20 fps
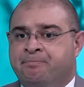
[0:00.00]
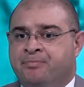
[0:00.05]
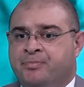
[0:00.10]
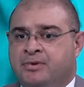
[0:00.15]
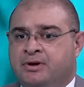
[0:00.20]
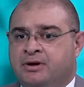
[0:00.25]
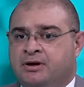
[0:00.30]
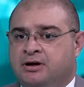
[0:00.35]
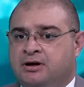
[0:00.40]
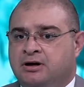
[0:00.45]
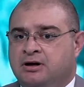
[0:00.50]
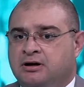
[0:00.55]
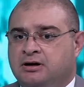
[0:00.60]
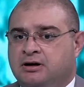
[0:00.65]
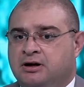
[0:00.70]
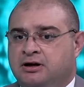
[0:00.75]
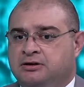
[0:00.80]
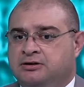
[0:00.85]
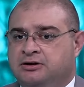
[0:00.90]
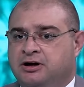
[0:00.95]

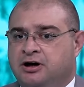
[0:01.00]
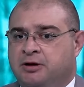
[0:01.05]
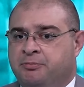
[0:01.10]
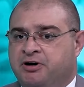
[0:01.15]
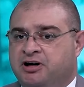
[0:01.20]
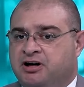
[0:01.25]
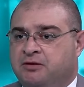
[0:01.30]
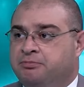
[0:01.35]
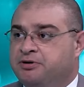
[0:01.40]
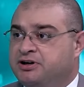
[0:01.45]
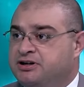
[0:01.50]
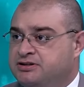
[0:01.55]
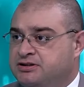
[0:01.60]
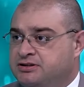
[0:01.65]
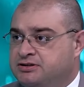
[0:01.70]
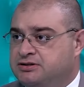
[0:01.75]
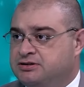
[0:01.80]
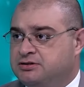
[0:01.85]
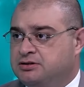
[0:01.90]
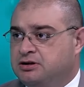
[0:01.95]
like the American
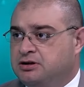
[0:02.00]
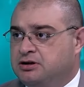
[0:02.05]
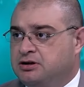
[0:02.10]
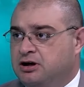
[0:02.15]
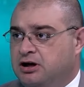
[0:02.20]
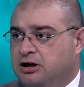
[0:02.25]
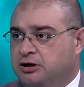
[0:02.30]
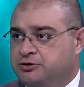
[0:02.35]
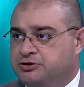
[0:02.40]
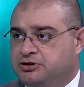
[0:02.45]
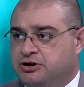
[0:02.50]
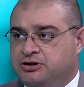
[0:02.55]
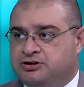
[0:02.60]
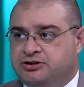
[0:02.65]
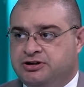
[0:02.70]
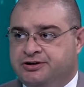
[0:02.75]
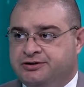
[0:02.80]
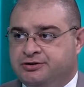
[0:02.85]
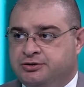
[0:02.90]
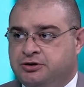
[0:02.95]
presence alongside
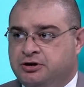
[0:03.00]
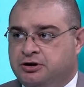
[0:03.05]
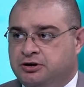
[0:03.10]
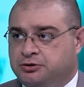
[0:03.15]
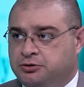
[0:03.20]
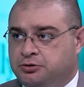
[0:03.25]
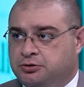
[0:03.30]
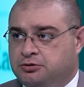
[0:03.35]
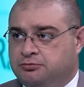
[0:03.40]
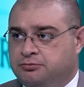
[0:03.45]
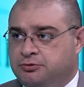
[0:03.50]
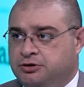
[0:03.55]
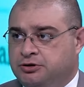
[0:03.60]
the Yezer corridor.